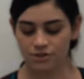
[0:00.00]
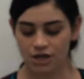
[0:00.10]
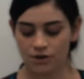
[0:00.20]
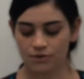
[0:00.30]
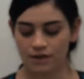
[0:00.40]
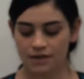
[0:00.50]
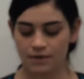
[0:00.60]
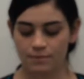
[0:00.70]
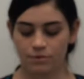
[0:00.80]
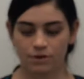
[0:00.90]
generally they
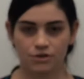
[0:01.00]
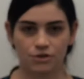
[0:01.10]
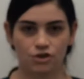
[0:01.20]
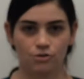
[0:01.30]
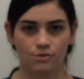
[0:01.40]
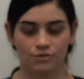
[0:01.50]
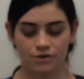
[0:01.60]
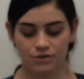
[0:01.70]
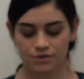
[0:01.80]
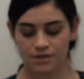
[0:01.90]
report to human
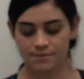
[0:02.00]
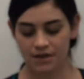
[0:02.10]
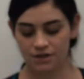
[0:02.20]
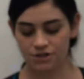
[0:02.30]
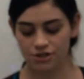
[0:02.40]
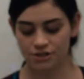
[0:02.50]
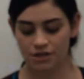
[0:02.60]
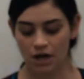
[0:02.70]
resources managers,